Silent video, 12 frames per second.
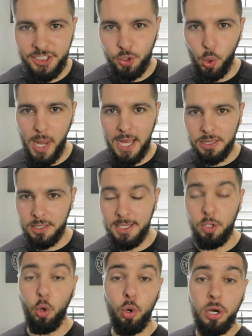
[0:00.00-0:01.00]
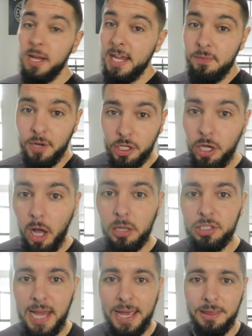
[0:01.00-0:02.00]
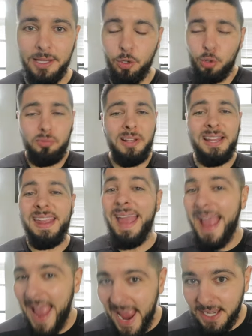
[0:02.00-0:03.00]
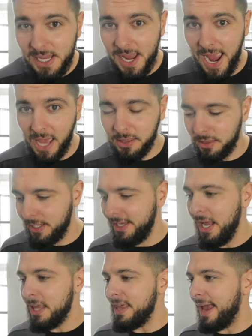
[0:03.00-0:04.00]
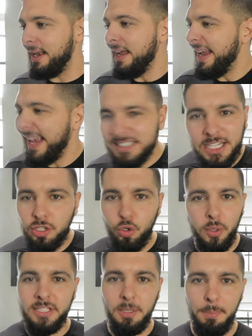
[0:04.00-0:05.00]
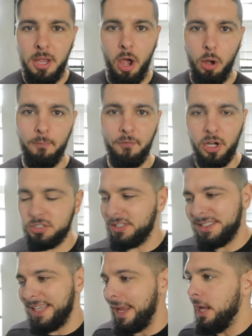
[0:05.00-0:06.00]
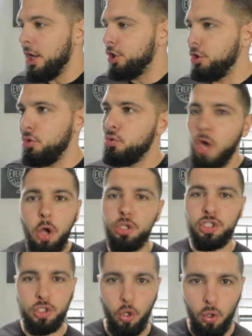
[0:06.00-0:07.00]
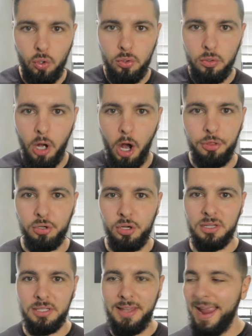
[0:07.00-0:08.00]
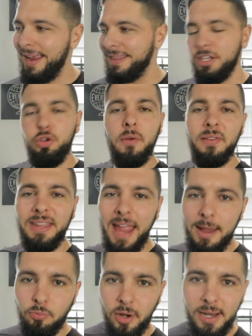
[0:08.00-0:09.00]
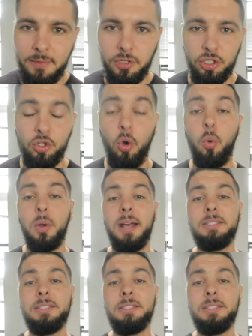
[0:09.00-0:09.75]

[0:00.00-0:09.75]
school athlete or even a college athlete or really any athlete that isn't going to be home first. Let's say you go to school all throughout the day and then you have a game right after school. What I